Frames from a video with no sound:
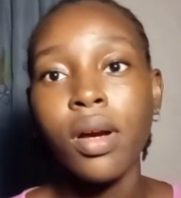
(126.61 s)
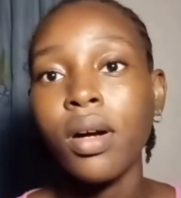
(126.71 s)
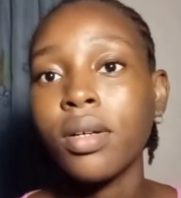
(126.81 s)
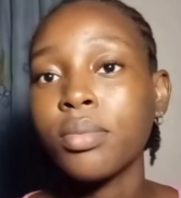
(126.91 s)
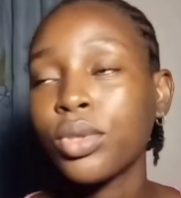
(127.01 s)

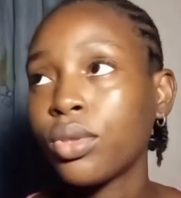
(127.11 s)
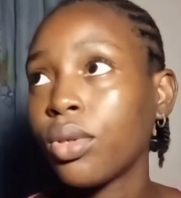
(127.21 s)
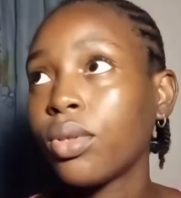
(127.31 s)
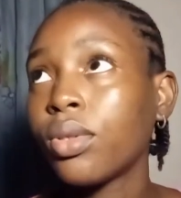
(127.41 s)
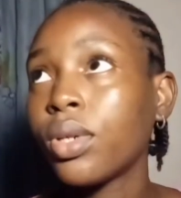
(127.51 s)
Um
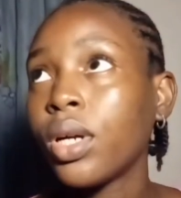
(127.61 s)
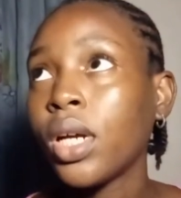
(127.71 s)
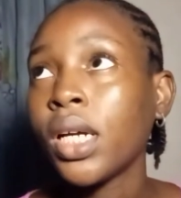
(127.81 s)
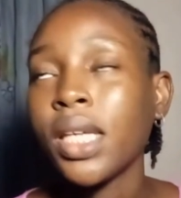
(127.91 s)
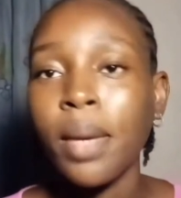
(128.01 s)
so
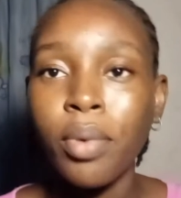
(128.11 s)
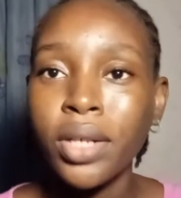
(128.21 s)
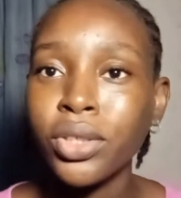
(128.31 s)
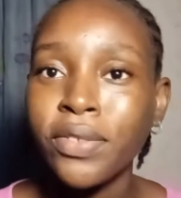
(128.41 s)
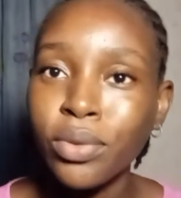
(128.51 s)
yeah, but I
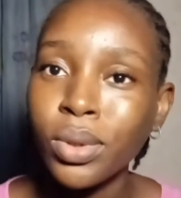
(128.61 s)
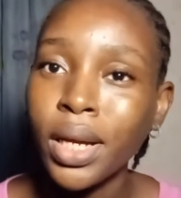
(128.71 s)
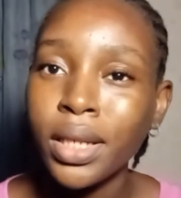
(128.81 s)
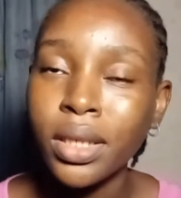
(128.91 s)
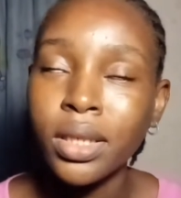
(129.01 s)
just feel
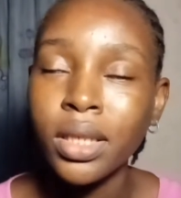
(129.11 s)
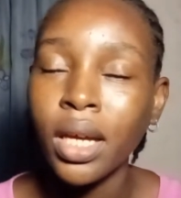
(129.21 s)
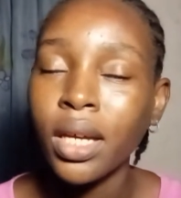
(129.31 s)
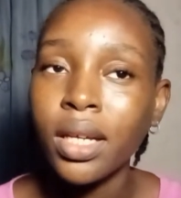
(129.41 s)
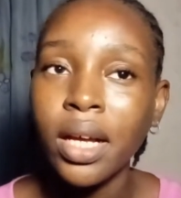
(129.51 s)
like,
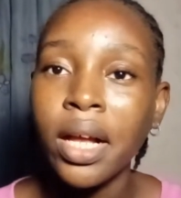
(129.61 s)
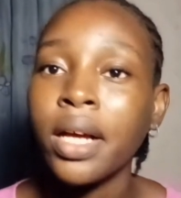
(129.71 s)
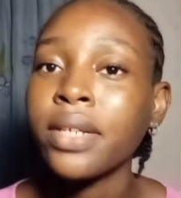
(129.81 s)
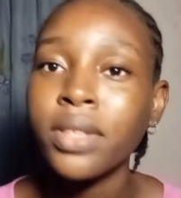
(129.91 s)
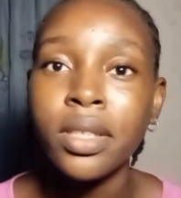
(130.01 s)
yeah,
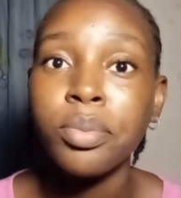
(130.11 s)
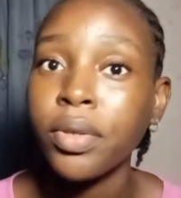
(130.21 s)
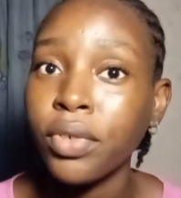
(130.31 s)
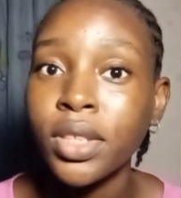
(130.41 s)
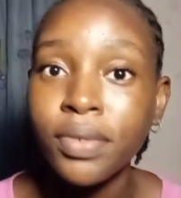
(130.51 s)
like I said in
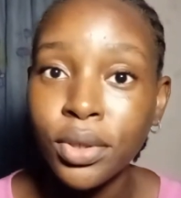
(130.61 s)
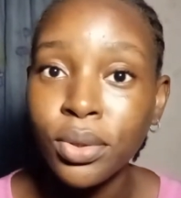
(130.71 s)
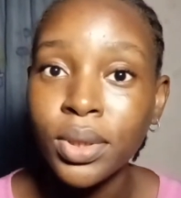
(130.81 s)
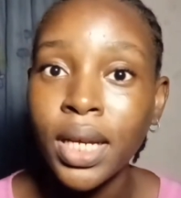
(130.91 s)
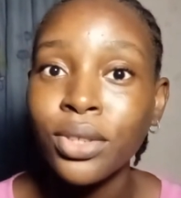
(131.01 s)
previous
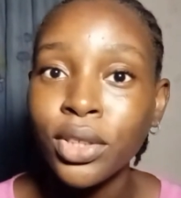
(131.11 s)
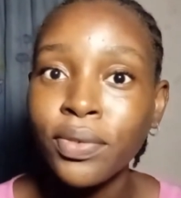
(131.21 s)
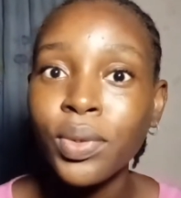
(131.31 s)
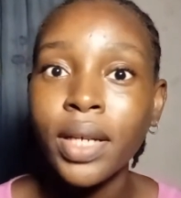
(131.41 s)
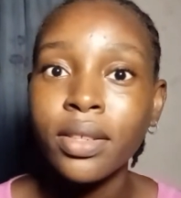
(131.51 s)
videos, I just
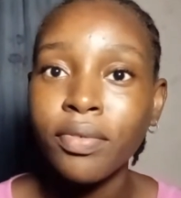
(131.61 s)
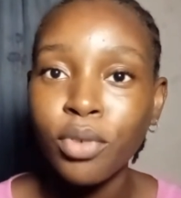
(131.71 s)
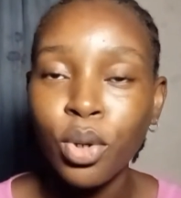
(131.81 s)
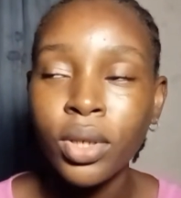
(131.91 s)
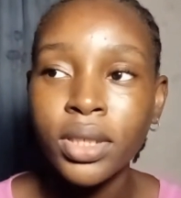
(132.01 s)
feel like the
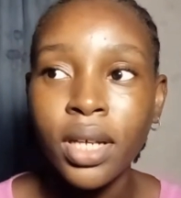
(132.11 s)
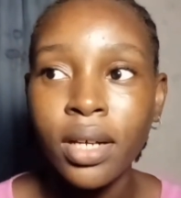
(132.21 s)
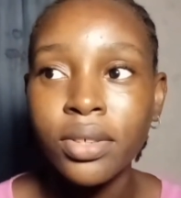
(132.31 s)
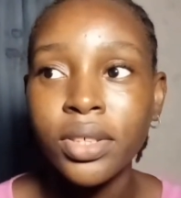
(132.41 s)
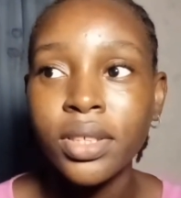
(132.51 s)
vlogs
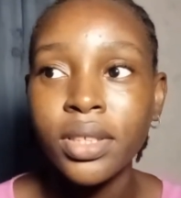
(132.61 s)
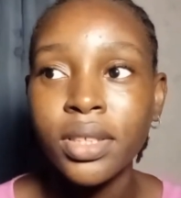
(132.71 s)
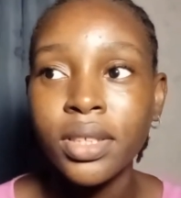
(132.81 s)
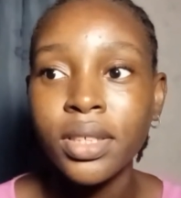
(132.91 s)
aren't